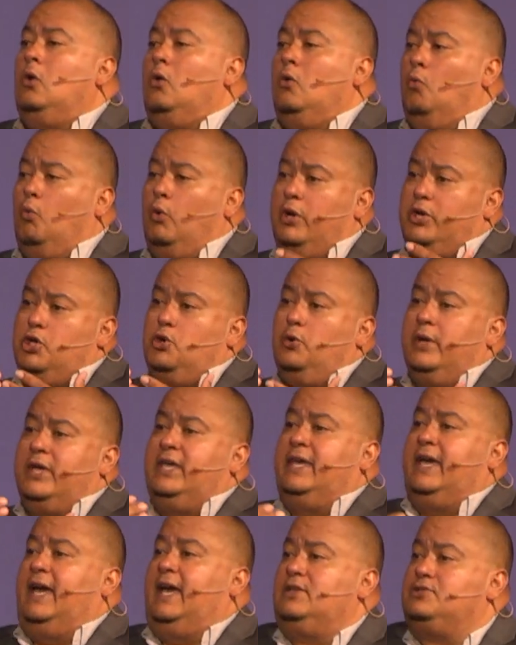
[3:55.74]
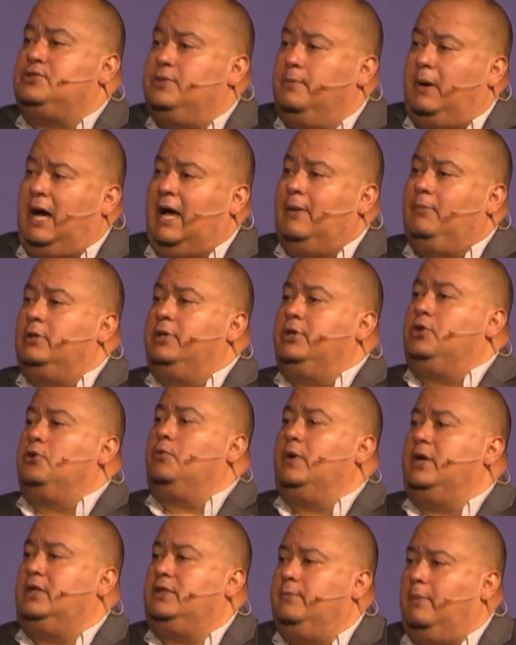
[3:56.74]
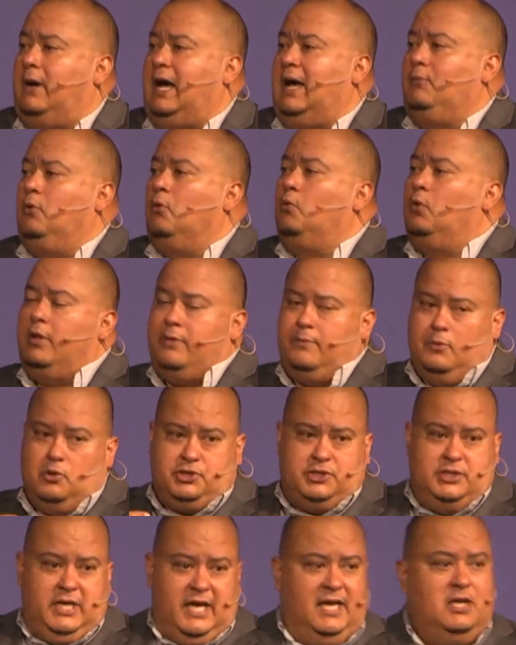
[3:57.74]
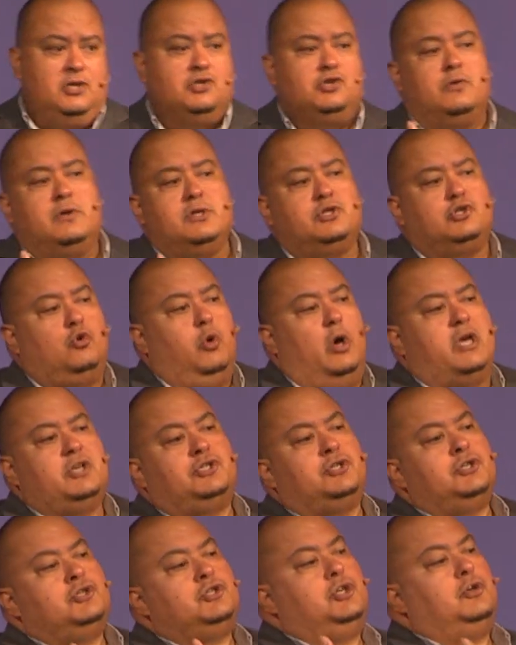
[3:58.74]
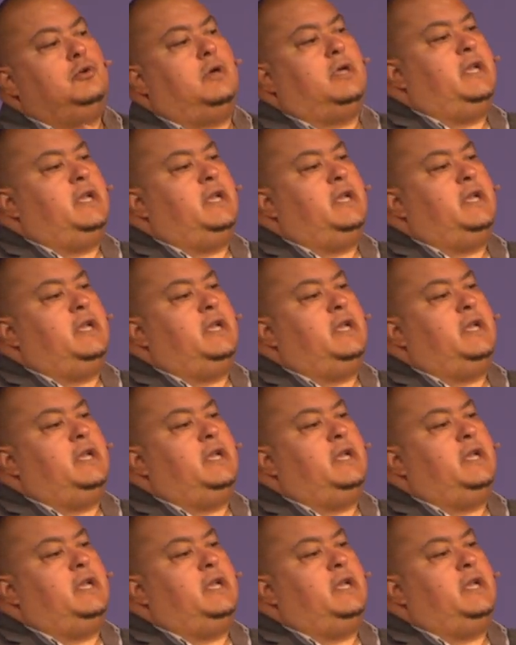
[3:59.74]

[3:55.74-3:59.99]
when you engage the Bible and you read the Bible, one of the most dangerous questions you can